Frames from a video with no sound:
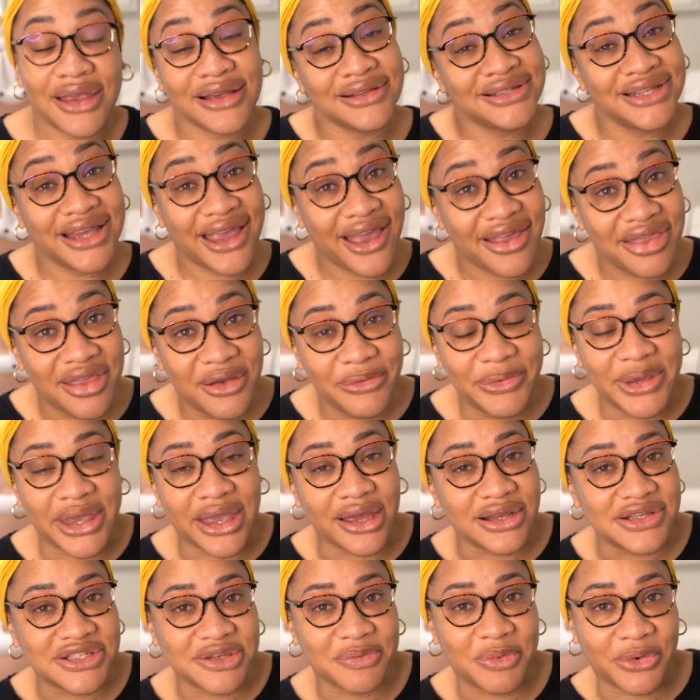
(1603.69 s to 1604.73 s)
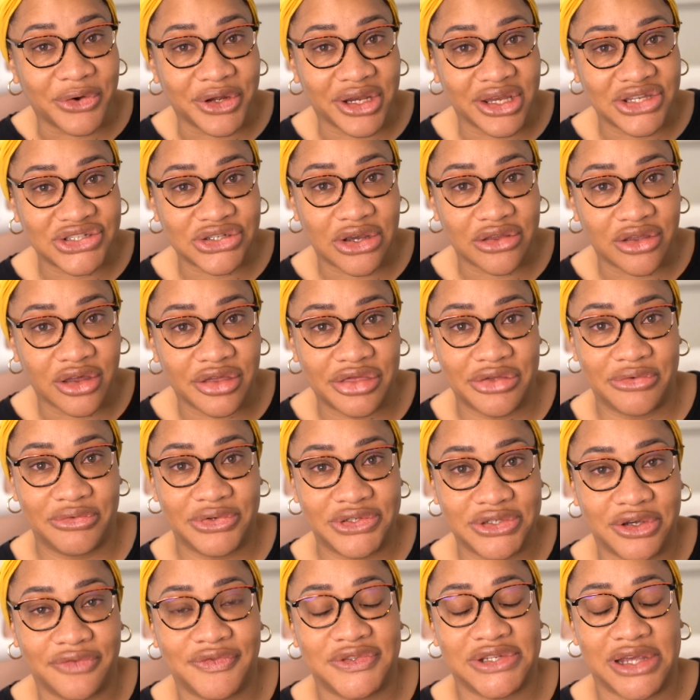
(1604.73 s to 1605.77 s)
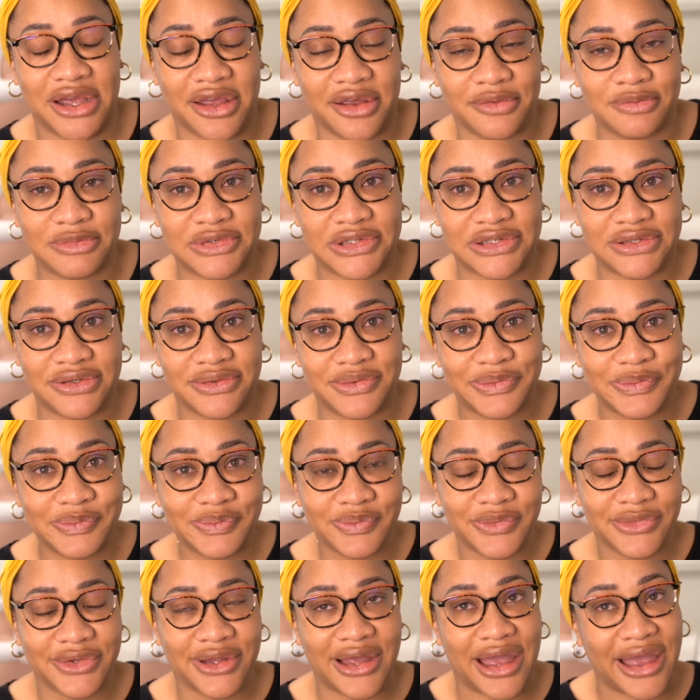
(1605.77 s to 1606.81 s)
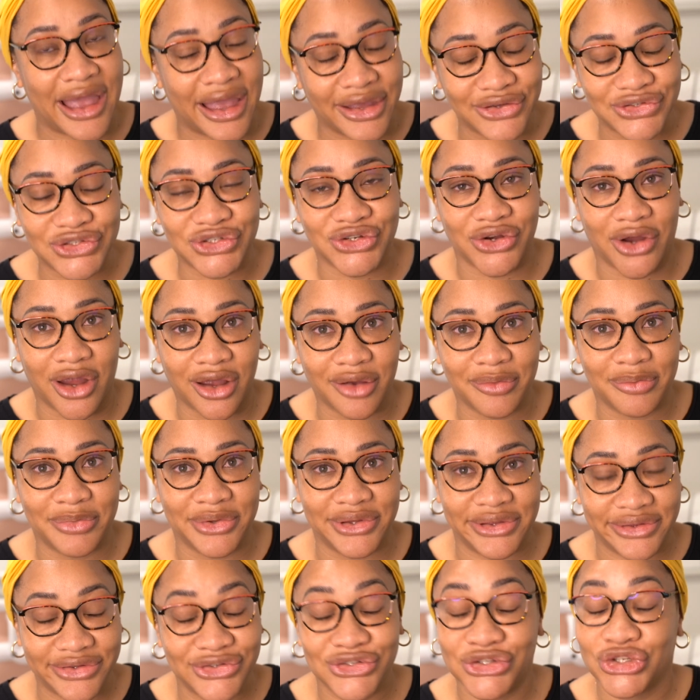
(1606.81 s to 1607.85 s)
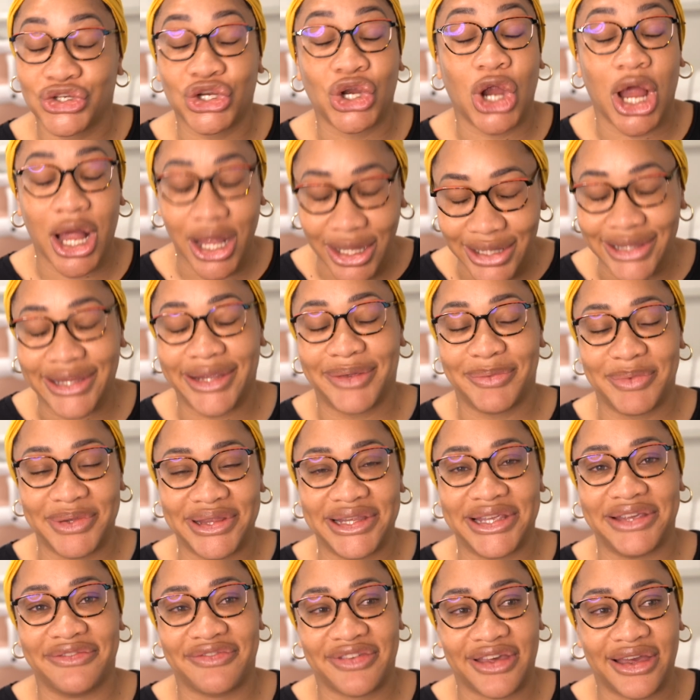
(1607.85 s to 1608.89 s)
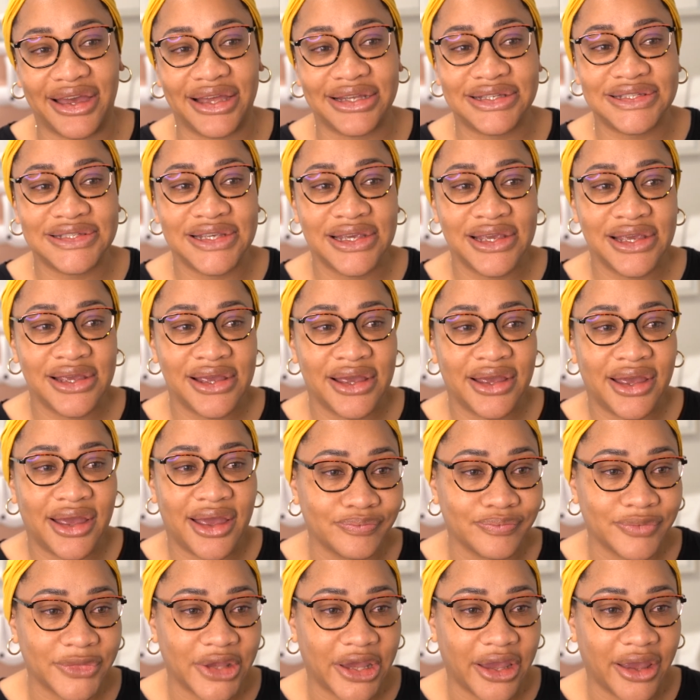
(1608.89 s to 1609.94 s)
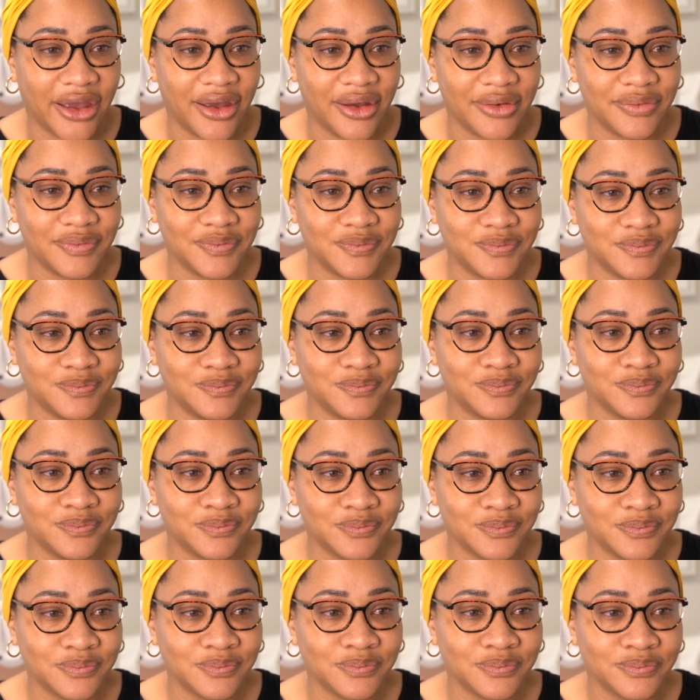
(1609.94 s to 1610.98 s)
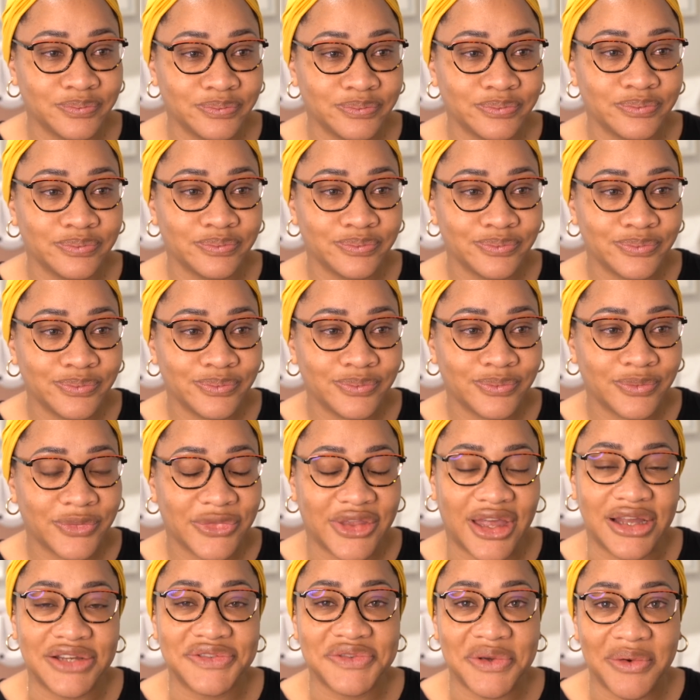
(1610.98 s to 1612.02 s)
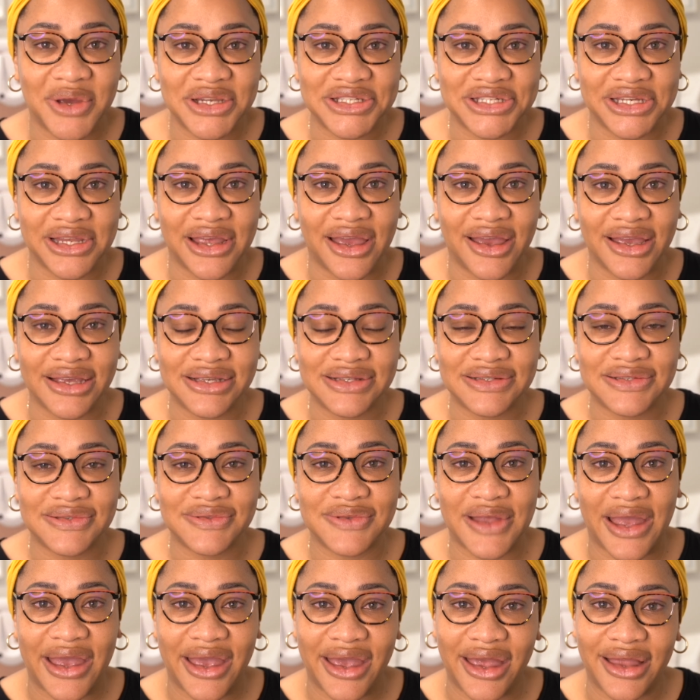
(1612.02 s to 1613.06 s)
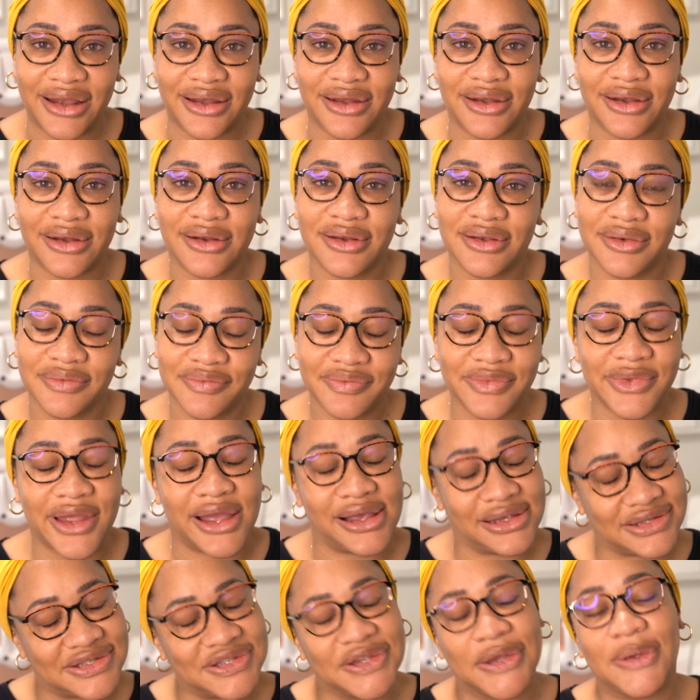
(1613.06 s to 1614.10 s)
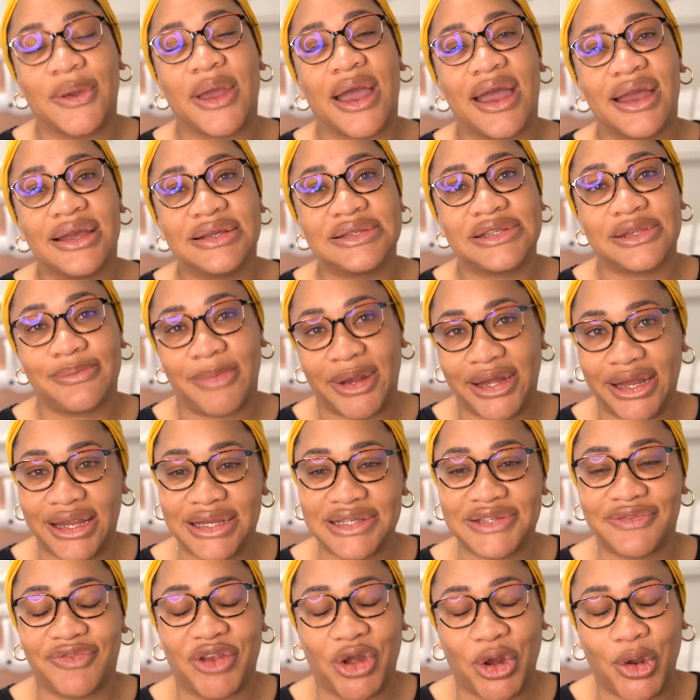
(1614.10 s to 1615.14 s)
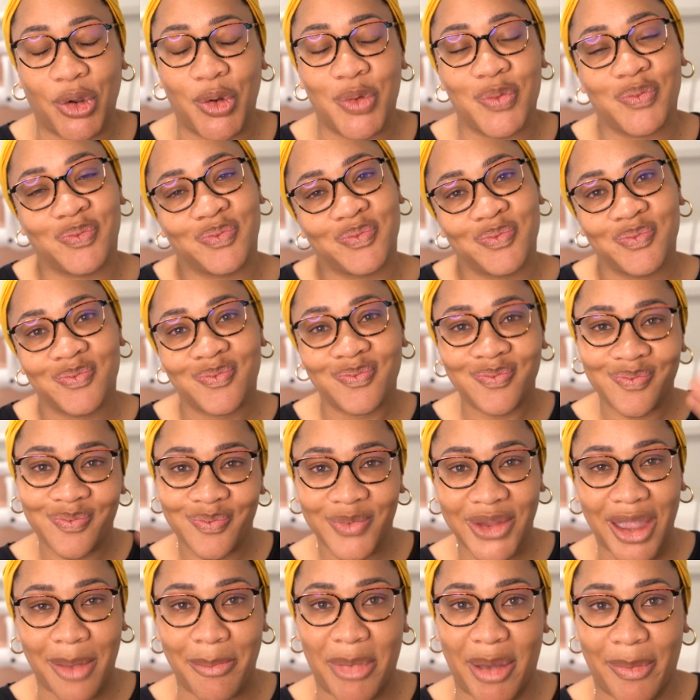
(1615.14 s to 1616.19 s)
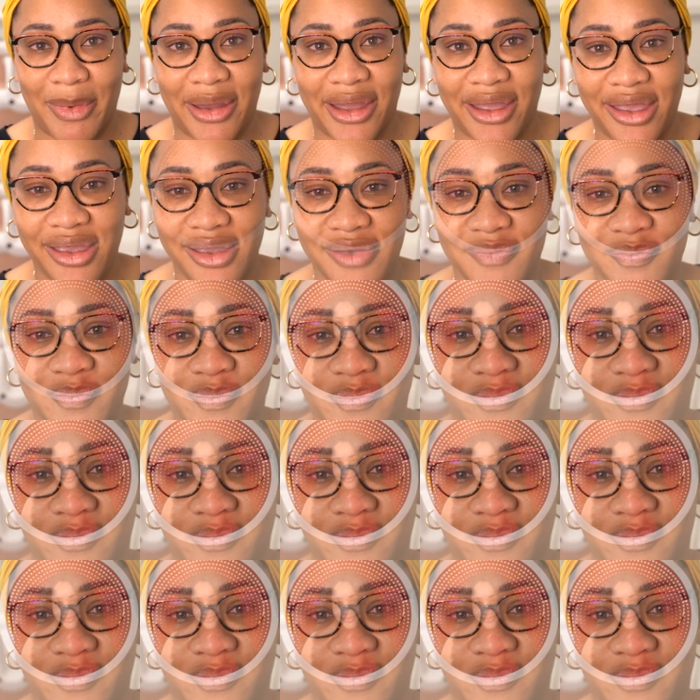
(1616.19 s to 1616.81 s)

together we can support each other through tough times. I strongly believe that. Yeah, thanks for watching guys, and I'll see you guys in my next video. Bye bye.